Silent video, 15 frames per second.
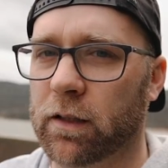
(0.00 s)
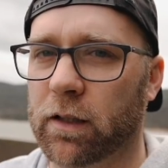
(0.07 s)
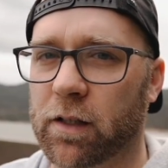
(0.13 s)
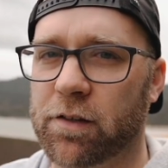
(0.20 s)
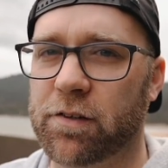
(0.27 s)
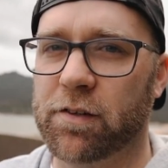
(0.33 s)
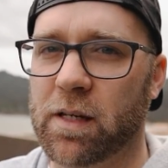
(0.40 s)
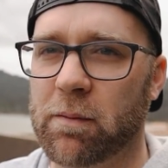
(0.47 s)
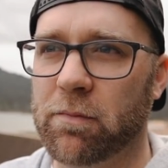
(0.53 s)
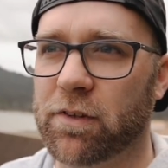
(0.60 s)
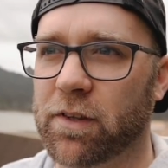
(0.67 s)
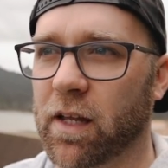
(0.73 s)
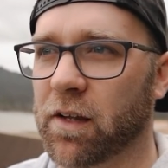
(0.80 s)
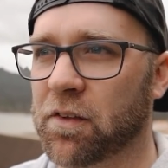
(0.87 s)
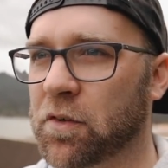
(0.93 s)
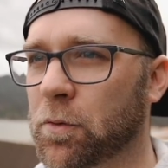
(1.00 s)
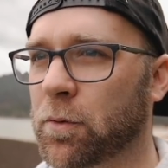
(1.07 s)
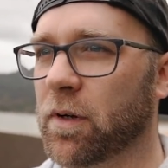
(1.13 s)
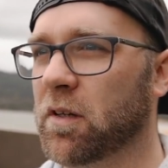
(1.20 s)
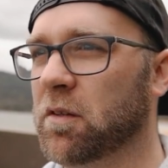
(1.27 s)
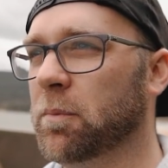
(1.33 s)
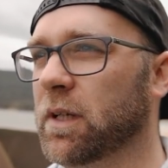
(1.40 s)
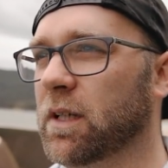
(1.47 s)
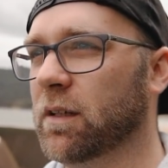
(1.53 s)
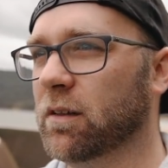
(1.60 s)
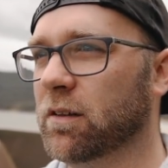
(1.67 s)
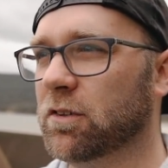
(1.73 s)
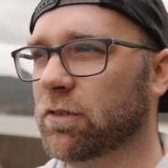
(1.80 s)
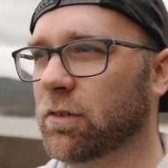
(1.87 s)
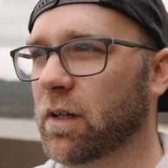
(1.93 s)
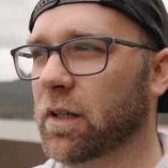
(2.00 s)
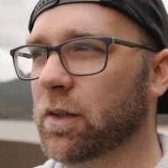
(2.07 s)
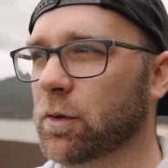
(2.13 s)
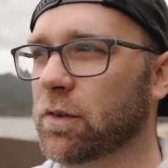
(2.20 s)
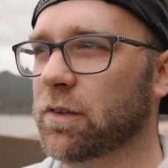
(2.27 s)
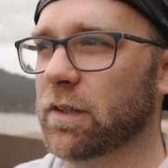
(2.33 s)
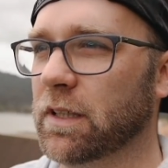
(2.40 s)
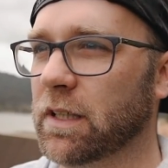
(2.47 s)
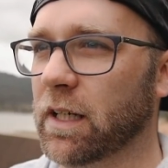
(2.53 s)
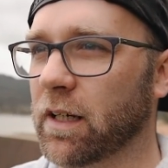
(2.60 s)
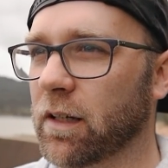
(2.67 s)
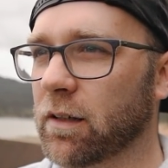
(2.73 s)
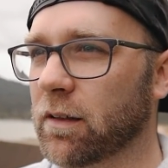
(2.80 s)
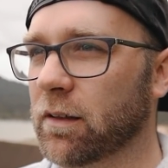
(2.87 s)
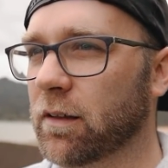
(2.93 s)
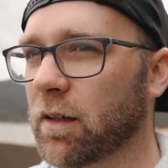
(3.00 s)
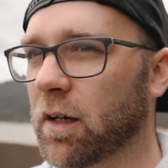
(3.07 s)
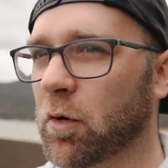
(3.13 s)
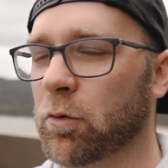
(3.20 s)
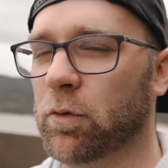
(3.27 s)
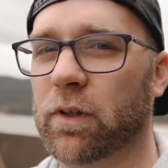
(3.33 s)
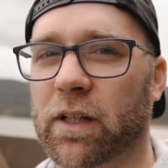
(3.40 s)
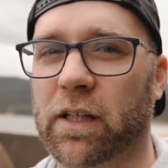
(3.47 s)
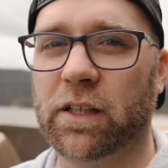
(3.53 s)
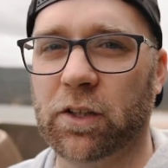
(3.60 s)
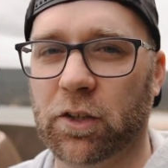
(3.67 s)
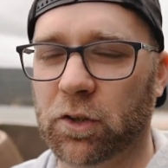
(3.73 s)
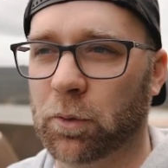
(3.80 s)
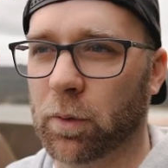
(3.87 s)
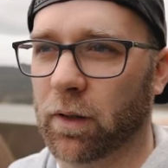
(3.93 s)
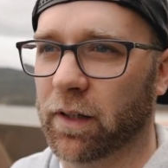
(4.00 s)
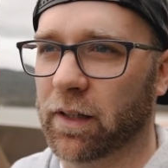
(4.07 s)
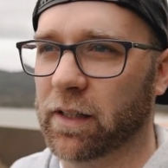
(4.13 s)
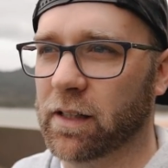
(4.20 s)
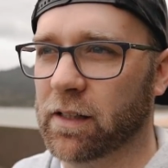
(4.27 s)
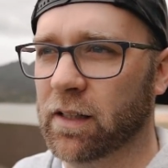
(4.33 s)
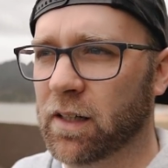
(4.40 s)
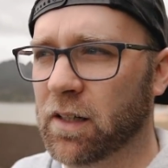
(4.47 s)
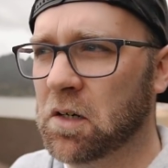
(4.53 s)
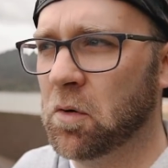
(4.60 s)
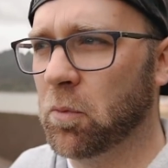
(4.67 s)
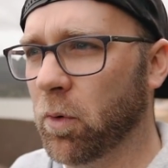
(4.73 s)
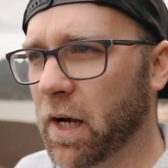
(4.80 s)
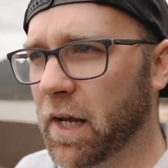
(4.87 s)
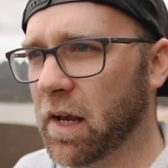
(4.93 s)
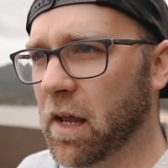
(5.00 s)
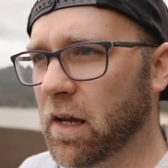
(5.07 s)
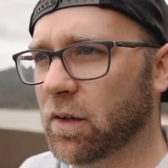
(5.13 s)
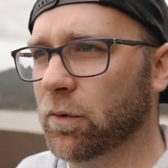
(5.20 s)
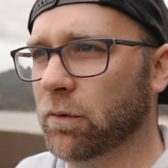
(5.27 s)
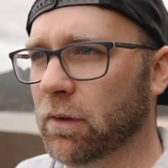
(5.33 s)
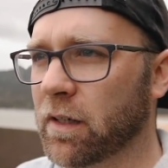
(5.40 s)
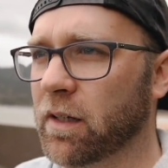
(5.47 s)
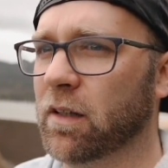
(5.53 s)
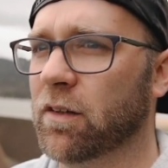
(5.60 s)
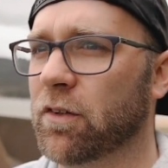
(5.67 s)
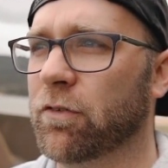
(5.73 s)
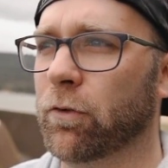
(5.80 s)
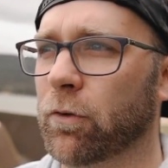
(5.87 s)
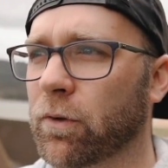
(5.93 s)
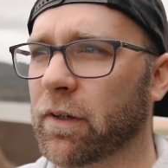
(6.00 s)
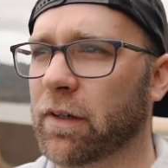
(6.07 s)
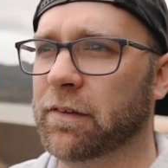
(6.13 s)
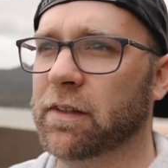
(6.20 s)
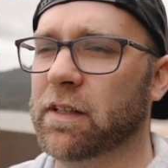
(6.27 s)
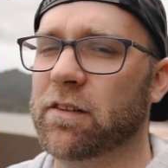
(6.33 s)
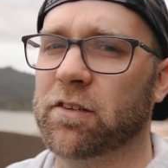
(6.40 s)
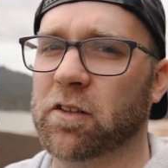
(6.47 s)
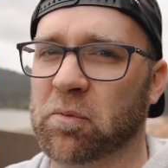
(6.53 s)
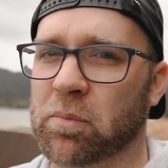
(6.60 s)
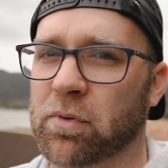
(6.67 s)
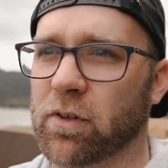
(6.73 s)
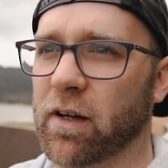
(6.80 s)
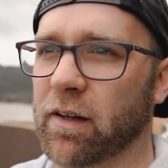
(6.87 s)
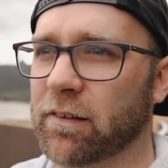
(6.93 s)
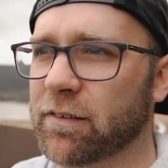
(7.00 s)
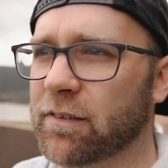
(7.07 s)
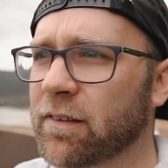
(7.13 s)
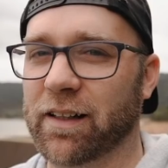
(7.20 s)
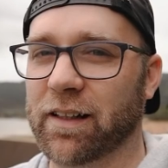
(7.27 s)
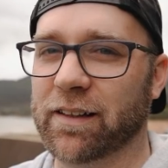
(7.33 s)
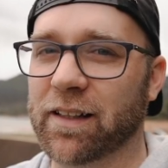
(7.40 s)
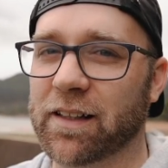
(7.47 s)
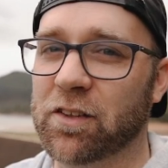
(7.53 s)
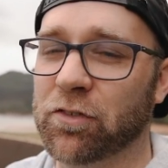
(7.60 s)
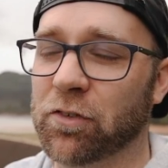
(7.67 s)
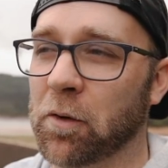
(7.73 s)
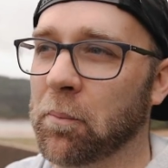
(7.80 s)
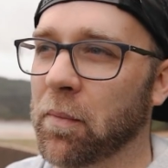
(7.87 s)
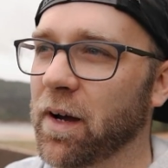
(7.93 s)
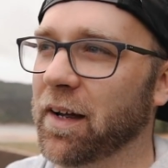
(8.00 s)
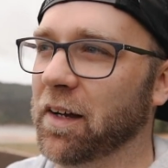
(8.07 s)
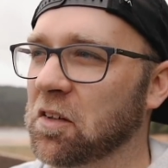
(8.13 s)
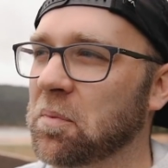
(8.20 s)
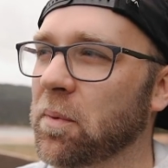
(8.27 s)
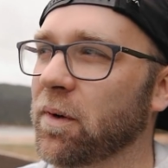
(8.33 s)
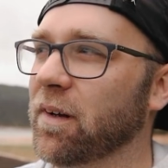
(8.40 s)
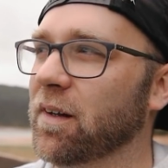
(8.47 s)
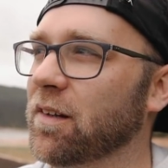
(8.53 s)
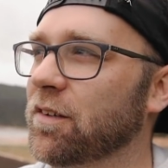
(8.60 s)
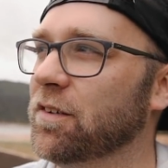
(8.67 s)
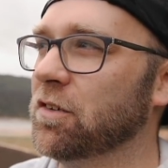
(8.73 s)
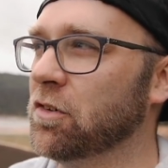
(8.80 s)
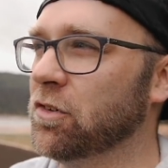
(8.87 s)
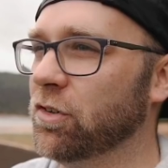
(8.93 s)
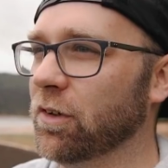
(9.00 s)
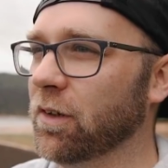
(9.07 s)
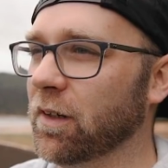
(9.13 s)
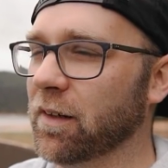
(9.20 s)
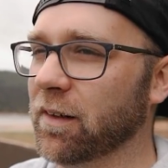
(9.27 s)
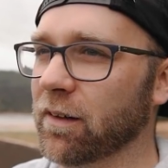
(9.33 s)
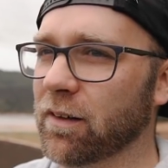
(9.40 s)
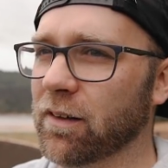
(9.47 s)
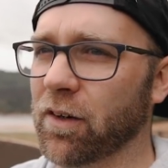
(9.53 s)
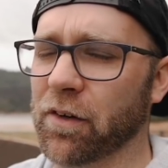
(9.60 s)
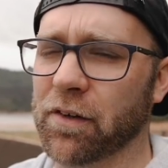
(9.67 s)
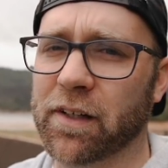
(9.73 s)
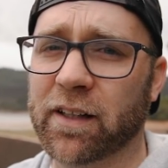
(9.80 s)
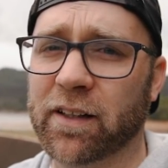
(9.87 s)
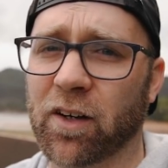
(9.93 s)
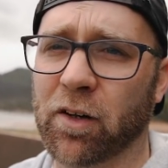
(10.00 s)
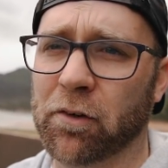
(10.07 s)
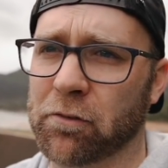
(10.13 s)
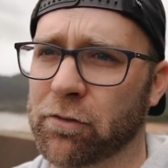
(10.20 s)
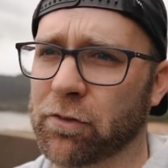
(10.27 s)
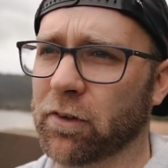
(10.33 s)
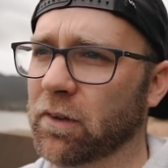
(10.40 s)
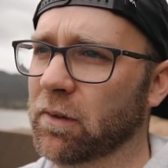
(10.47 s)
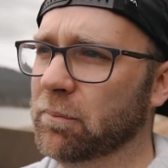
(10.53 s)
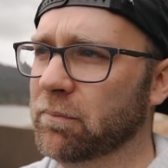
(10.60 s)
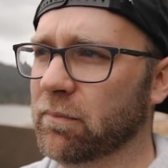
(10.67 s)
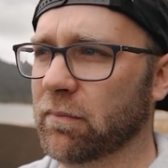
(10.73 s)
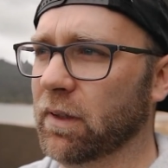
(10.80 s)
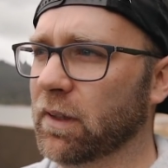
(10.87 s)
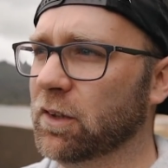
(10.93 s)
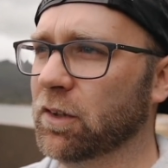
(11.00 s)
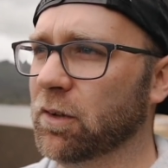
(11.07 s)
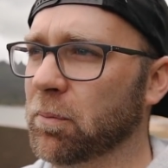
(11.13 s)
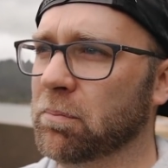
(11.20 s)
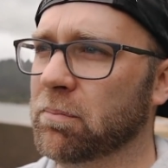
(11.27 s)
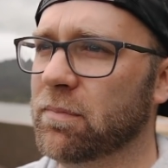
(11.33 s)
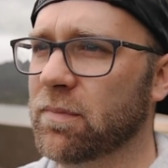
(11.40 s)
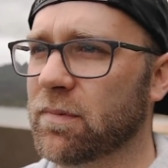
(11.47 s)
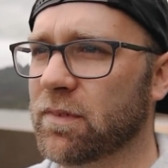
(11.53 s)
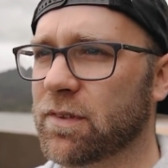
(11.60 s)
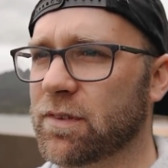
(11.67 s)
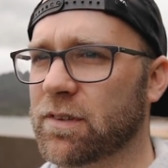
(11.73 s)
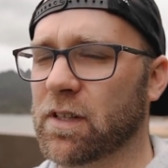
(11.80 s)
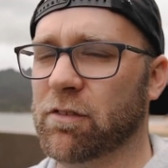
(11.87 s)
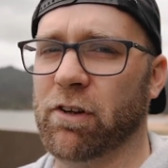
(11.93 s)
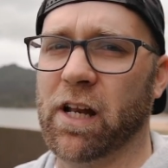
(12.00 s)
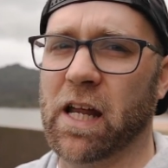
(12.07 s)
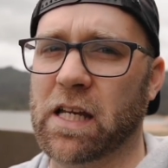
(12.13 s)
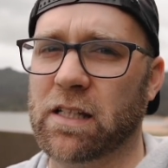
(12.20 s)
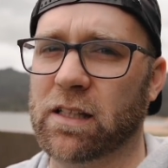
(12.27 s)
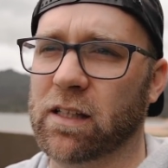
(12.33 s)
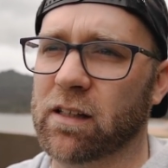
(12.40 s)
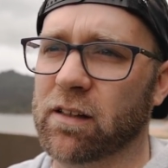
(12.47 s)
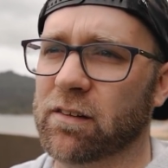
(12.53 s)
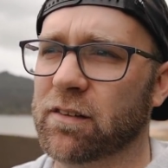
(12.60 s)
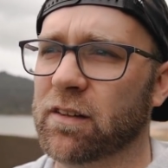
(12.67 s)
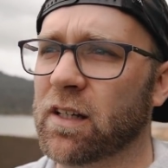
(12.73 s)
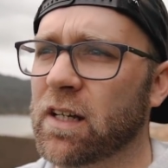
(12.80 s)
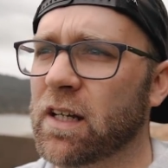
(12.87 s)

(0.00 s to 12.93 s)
It seems that it's always been a struggle to get a really good quality wide-angle lens for a decent price, at least from my experience shooting on Nikon for a good 7-8 years